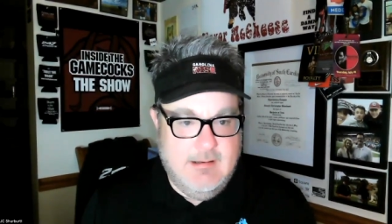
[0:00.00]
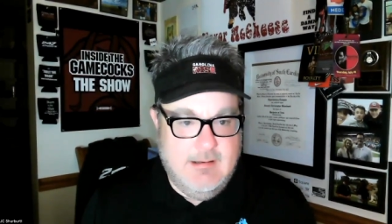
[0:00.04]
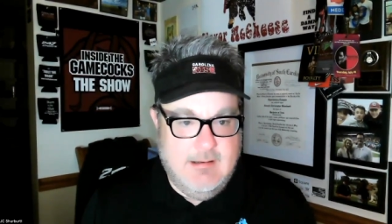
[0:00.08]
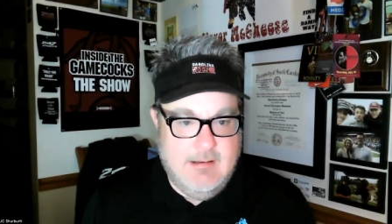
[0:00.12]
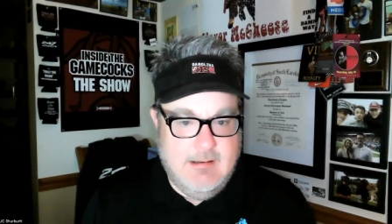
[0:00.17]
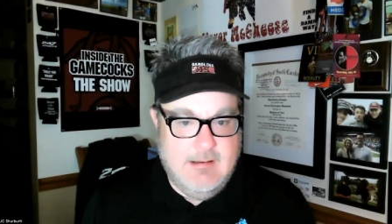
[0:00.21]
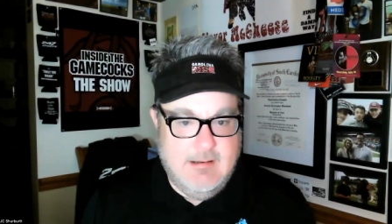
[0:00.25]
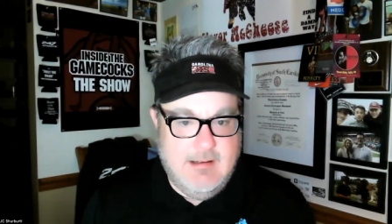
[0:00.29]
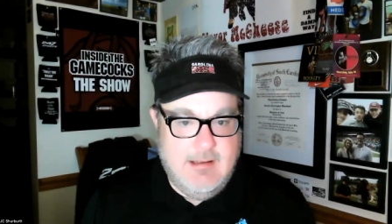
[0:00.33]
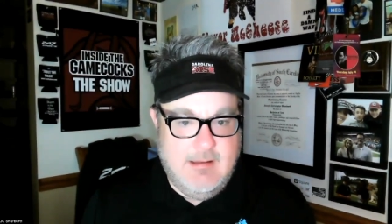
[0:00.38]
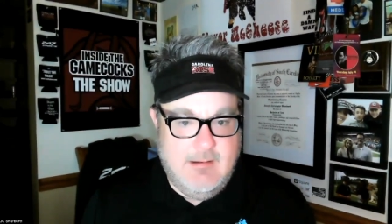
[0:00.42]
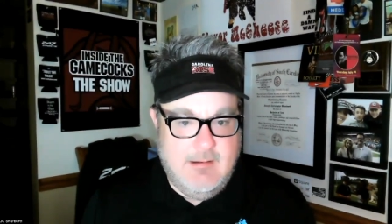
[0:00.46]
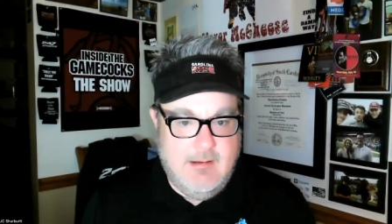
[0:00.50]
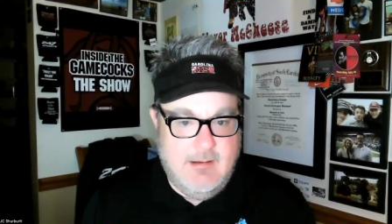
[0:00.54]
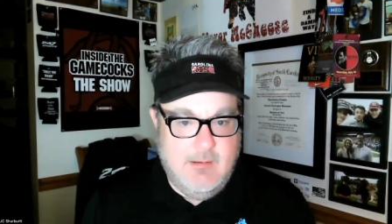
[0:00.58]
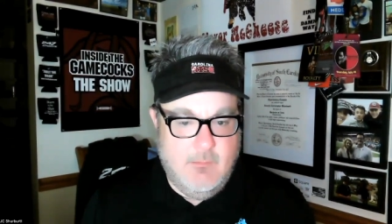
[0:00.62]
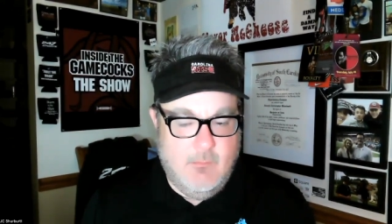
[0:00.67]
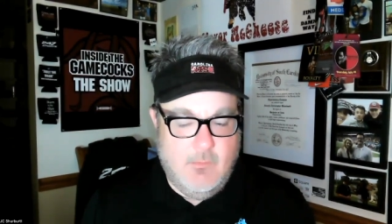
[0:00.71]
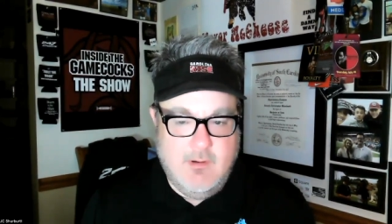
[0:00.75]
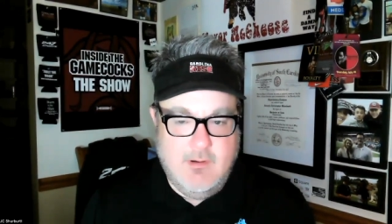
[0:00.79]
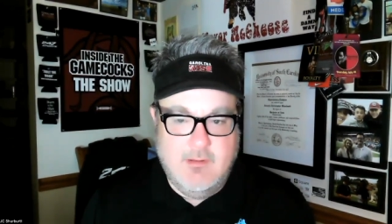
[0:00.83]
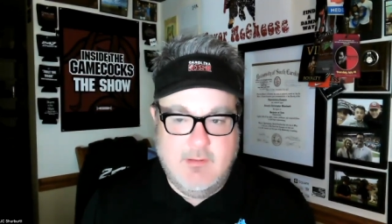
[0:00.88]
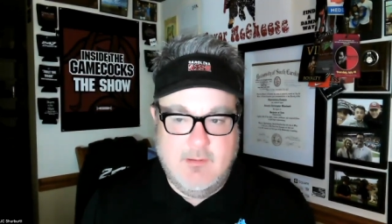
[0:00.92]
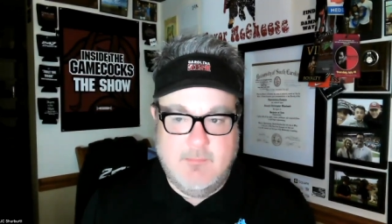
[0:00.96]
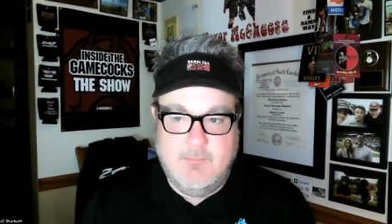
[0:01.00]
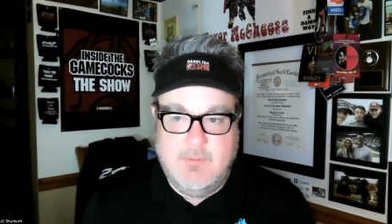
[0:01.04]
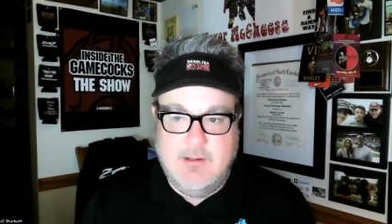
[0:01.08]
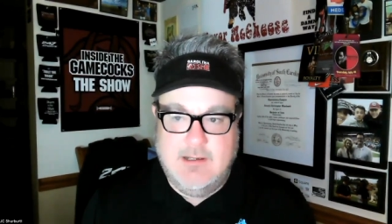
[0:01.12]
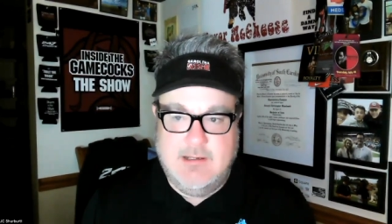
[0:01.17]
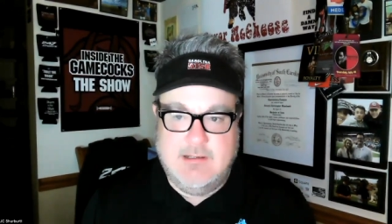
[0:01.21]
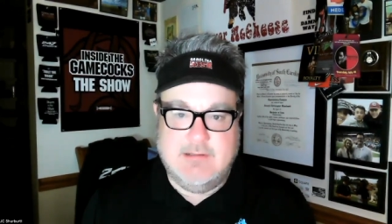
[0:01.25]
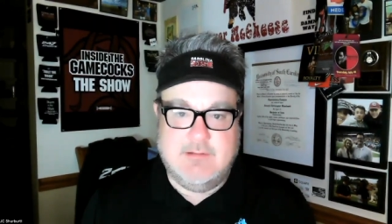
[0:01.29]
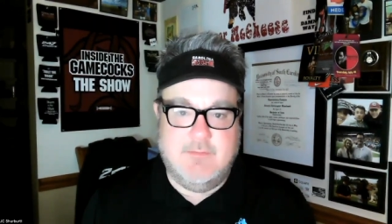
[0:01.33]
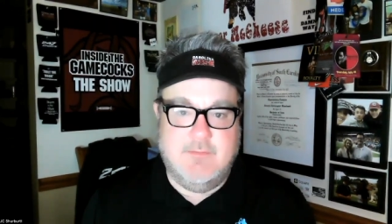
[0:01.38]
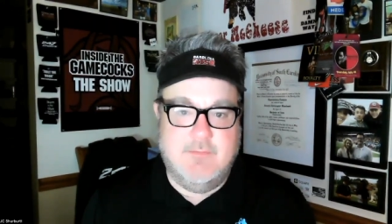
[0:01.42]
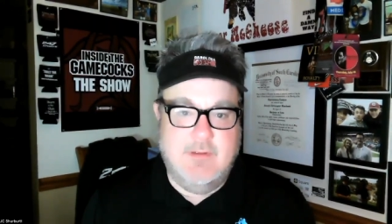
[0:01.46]
Uh, and one of the
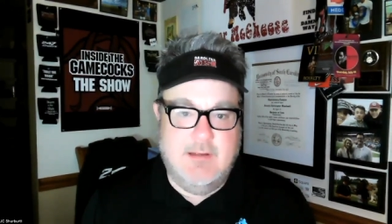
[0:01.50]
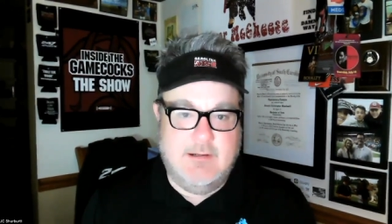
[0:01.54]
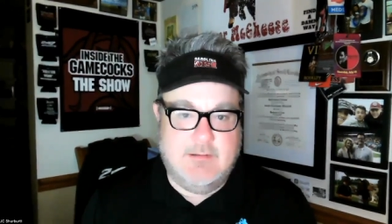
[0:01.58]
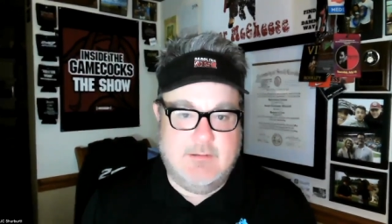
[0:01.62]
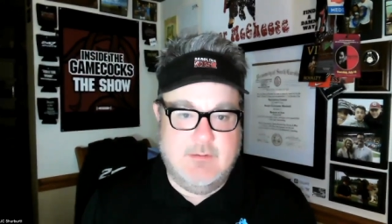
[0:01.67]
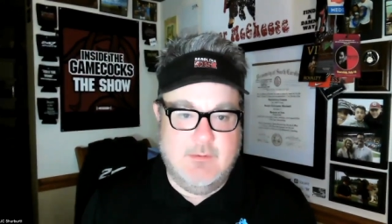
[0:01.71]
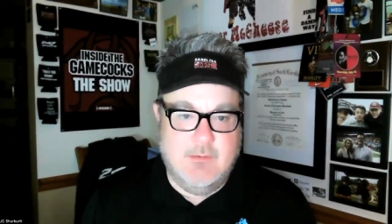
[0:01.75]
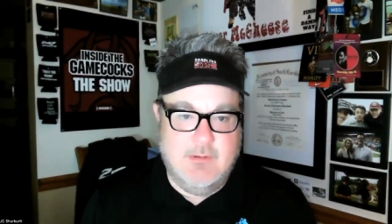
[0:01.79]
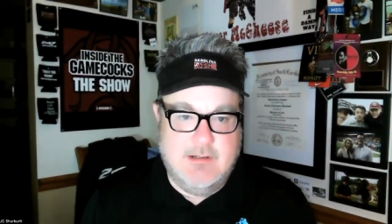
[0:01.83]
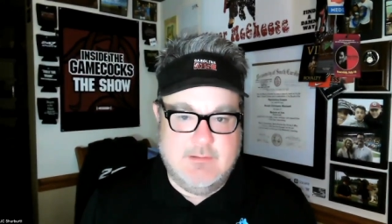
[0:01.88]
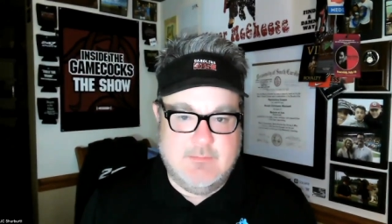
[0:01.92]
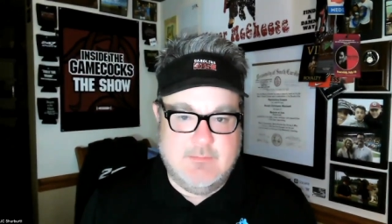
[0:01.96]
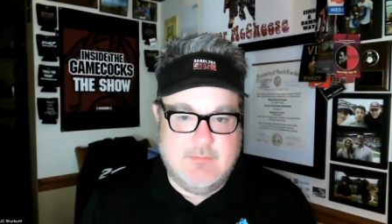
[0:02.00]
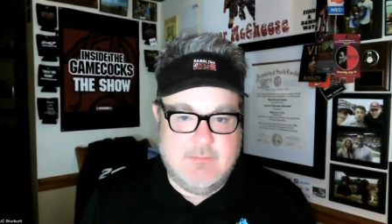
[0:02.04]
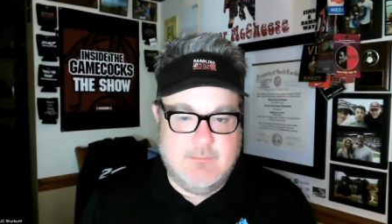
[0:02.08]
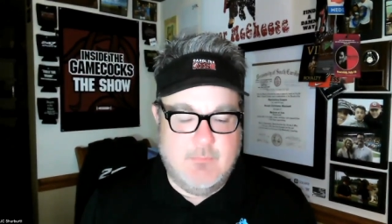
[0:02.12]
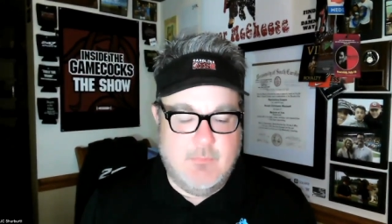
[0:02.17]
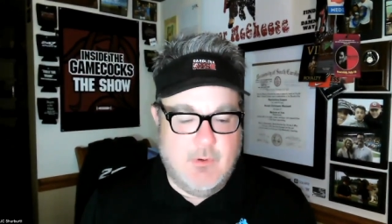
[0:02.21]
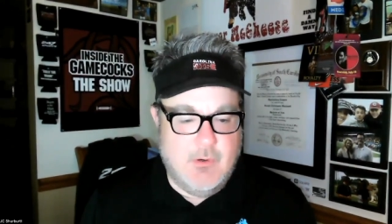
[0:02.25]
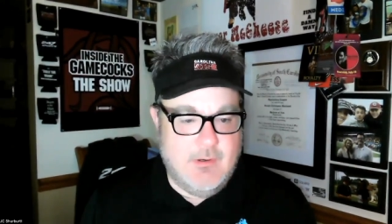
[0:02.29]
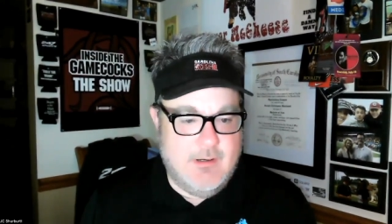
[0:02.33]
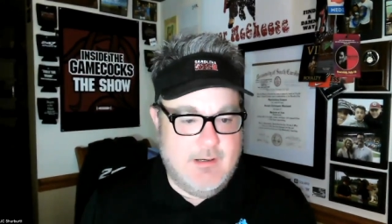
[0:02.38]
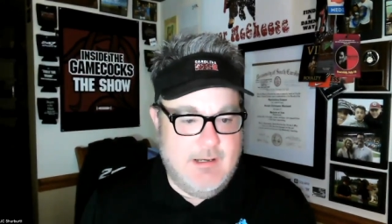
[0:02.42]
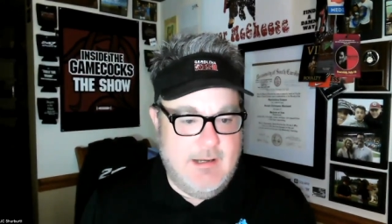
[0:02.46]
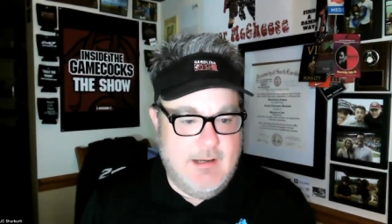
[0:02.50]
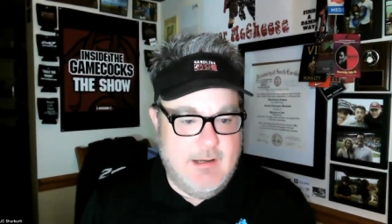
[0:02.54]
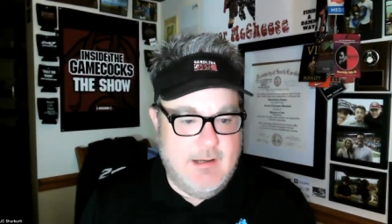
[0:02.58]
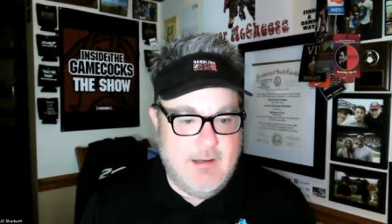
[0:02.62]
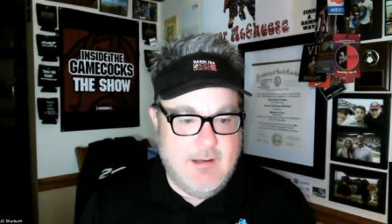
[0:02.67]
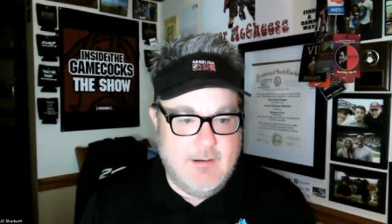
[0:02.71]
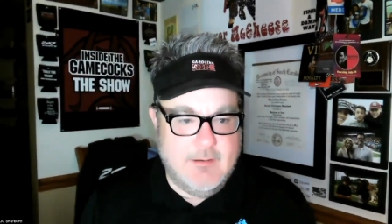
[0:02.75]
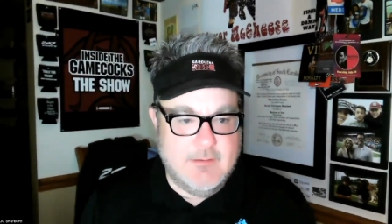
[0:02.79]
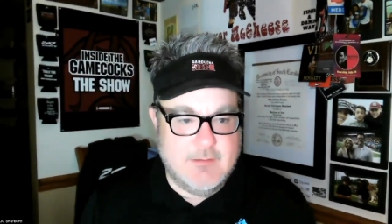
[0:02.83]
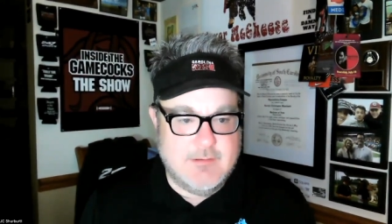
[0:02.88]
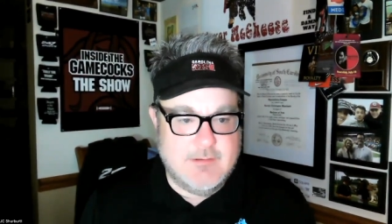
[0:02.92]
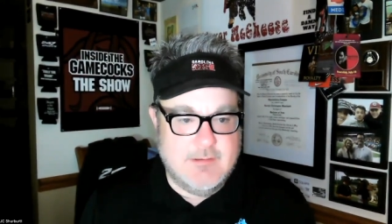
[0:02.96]
biggest victories was Markee
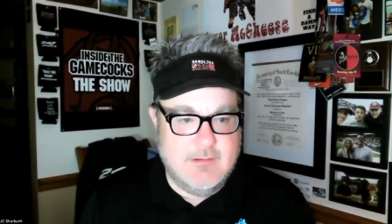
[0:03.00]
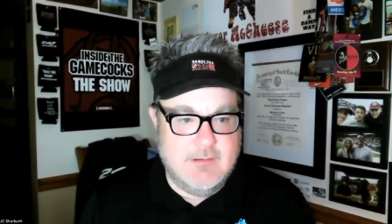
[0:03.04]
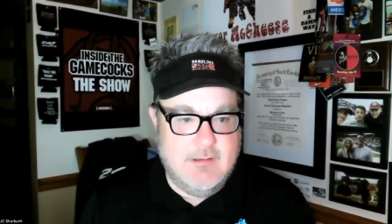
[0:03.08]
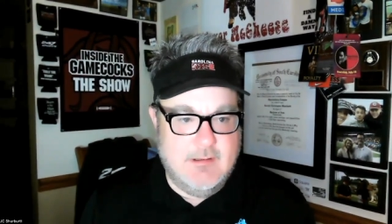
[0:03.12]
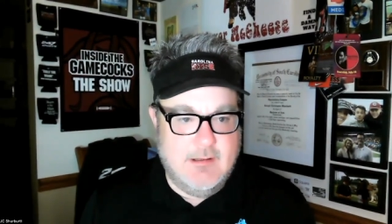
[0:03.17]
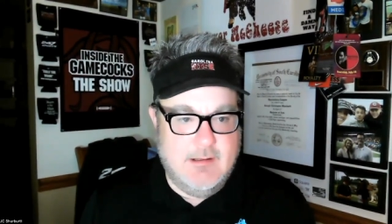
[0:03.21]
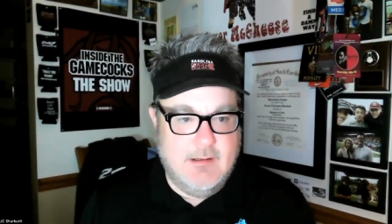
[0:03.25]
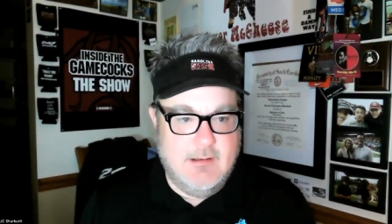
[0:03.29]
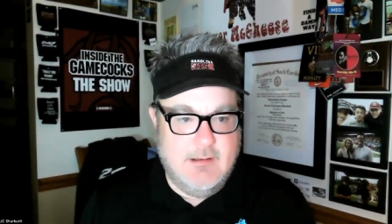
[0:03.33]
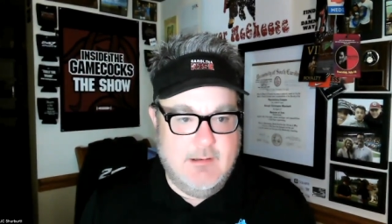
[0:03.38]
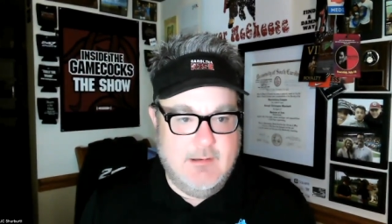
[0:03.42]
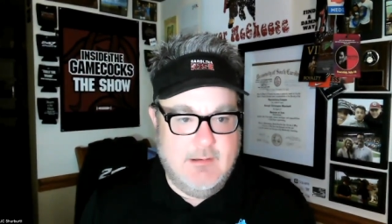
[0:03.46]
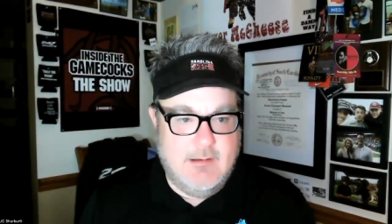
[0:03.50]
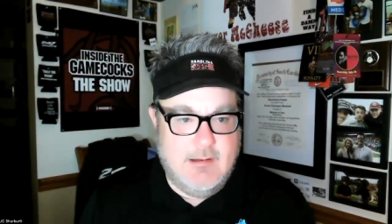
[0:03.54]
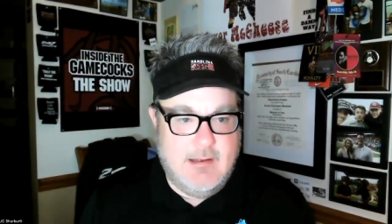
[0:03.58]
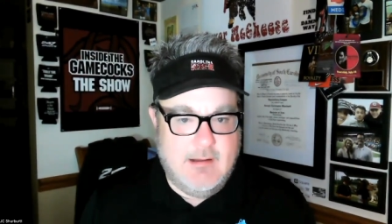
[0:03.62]
Anderson uh,